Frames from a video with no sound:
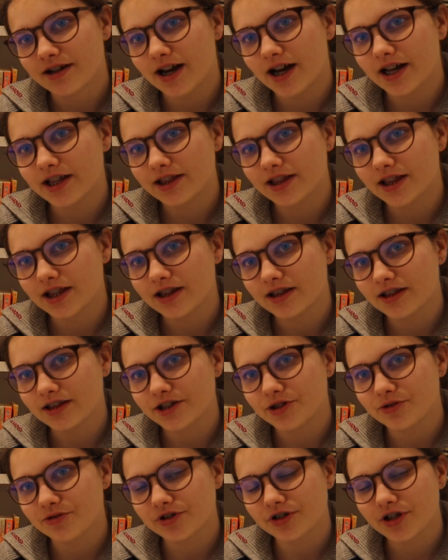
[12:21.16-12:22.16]
I l-
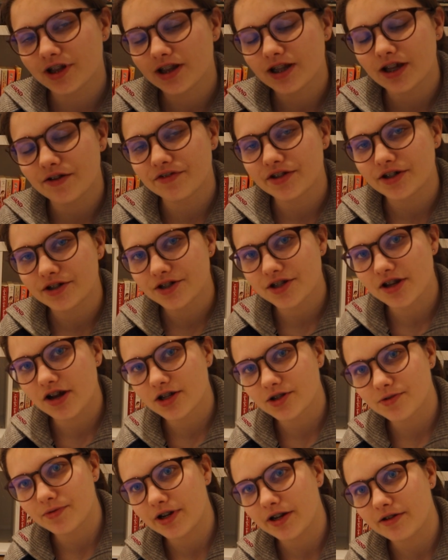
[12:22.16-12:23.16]
used to love their
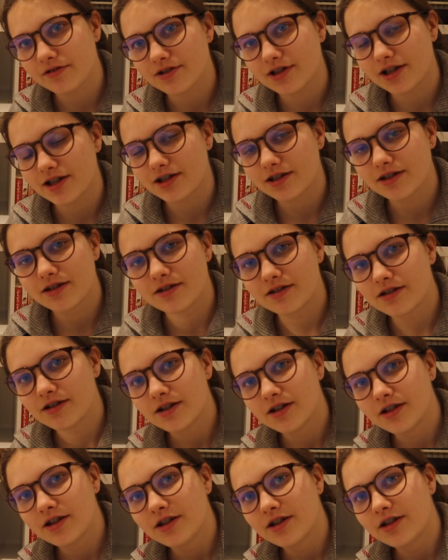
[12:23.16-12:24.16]
songs when I was like
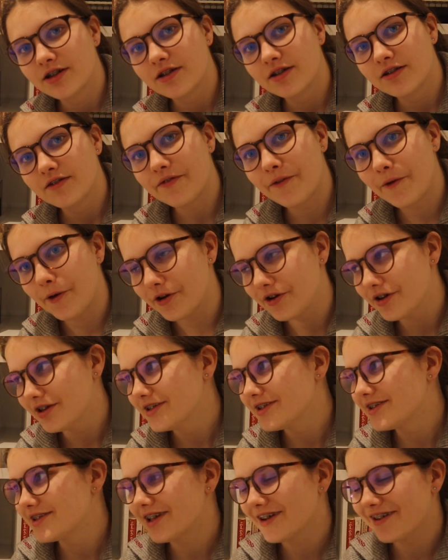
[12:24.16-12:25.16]
four.
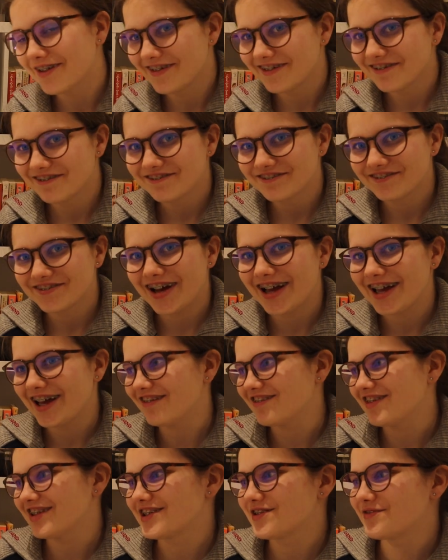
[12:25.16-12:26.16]
So I
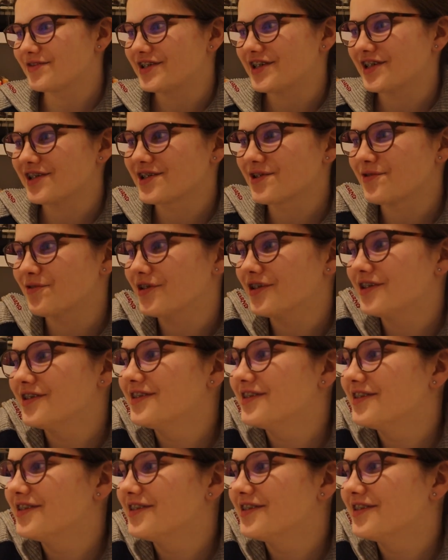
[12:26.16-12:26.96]
have this, which is cool.